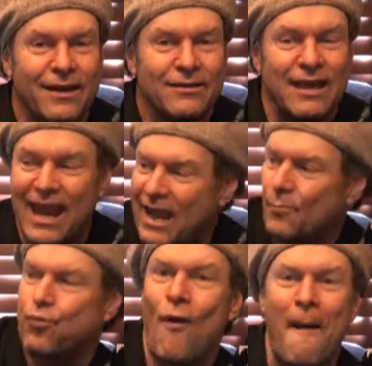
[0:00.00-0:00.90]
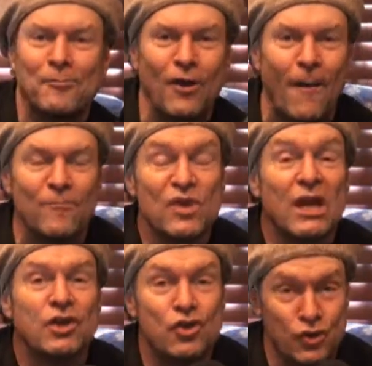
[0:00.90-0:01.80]
They had him propped up.
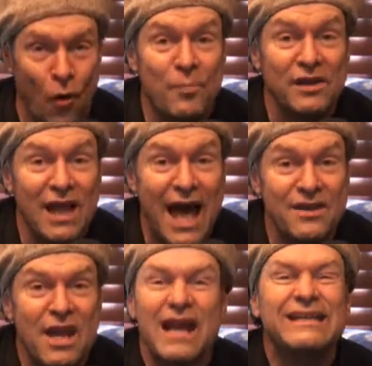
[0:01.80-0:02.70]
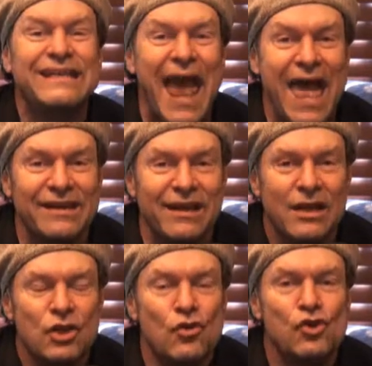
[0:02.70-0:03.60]
You show Bin Laden dead.
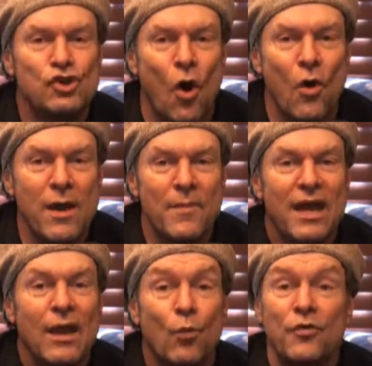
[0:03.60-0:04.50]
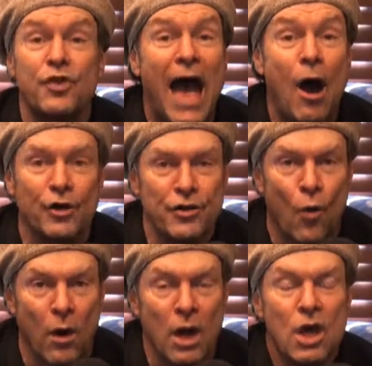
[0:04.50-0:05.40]
You show him without an
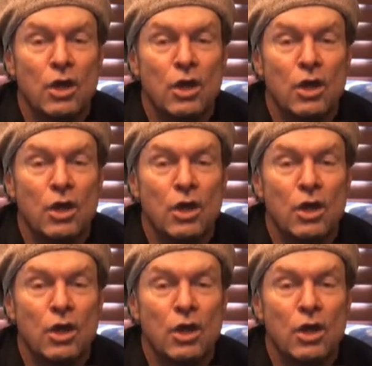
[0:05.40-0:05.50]
aura.